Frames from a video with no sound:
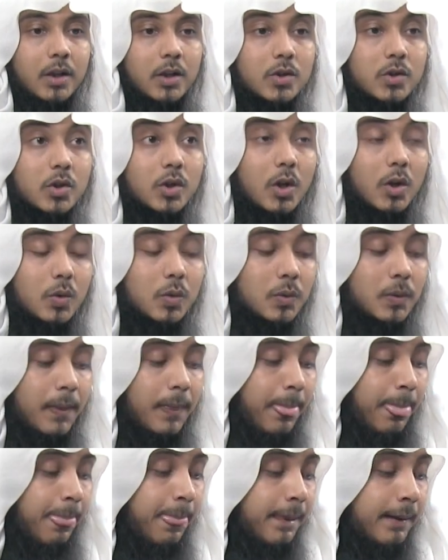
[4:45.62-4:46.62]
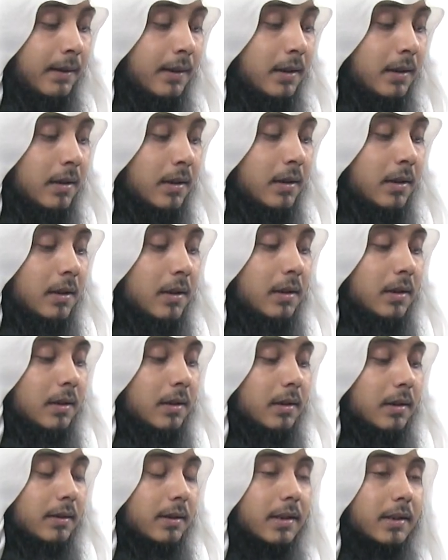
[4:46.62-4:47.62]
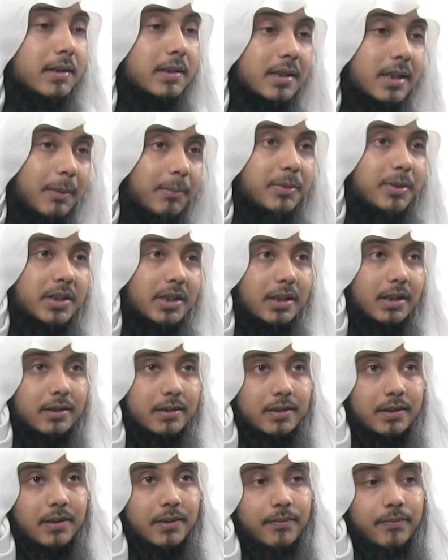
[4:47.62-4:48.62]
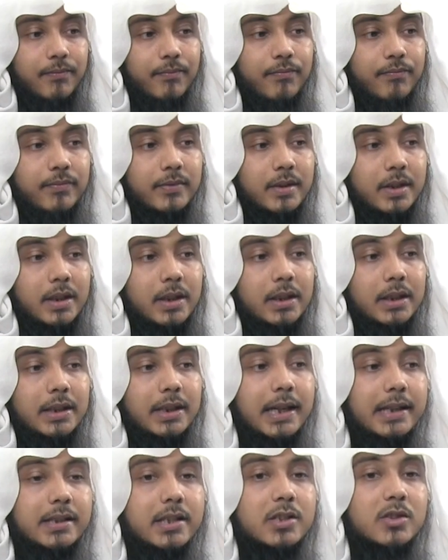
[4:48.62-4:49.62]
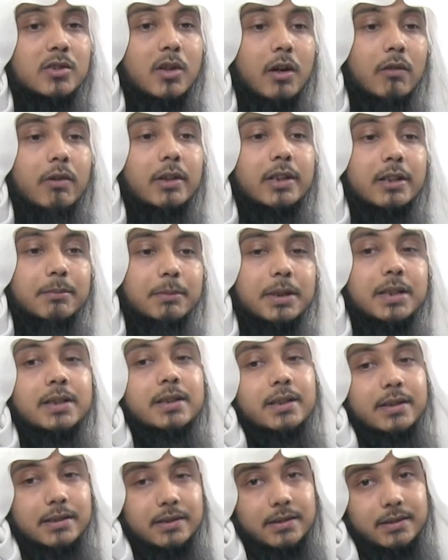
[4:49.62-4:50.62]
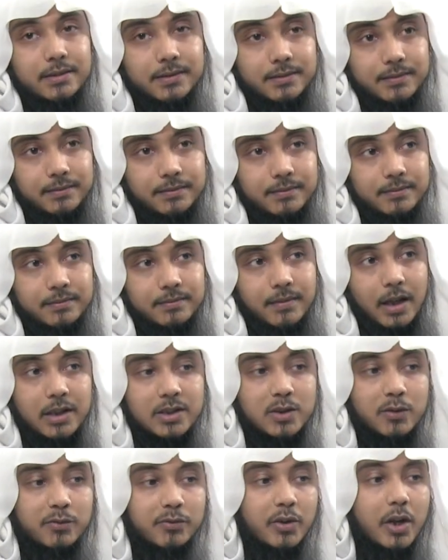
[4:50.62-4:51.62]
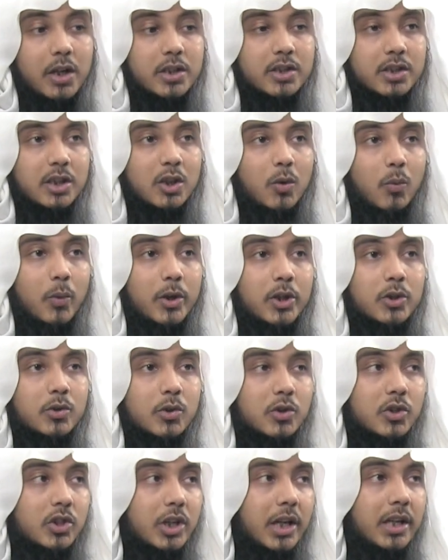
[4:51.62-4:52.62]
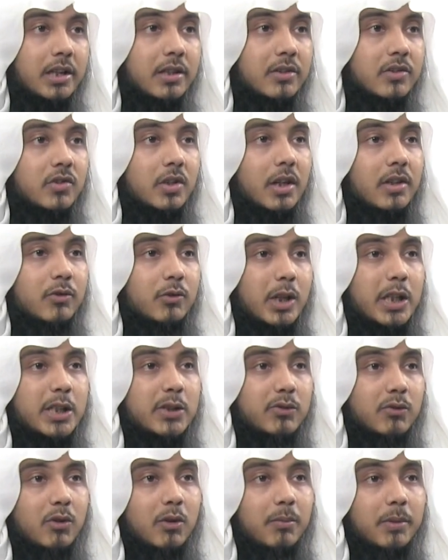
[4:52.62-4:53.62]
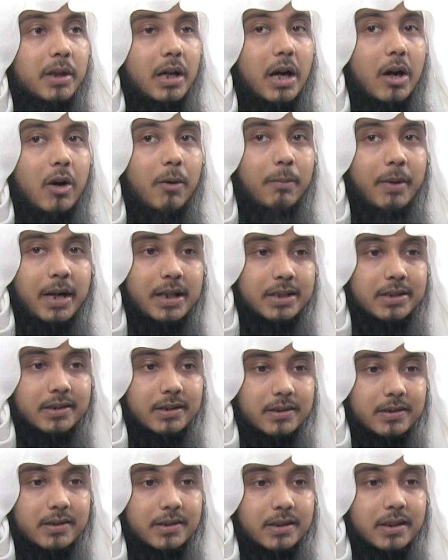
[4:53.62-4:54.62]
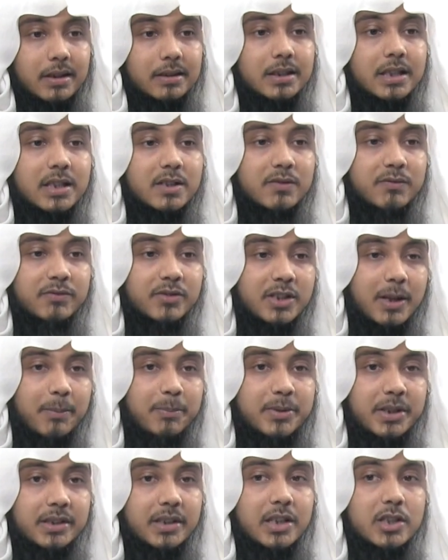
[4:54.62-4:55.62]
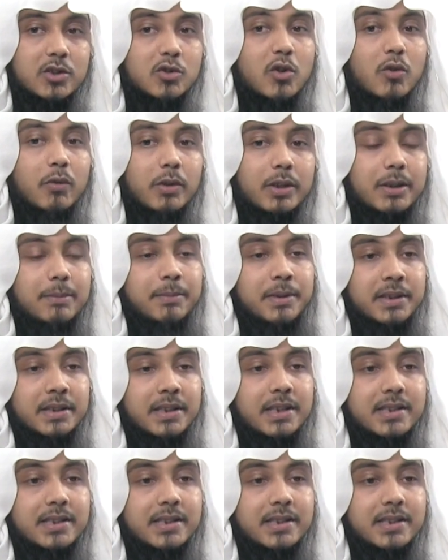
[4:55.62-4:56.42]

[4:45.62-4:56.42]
So this subject, it is not recommended. That's the first thing we need to change and transform our mindsets. This subject is not recommended.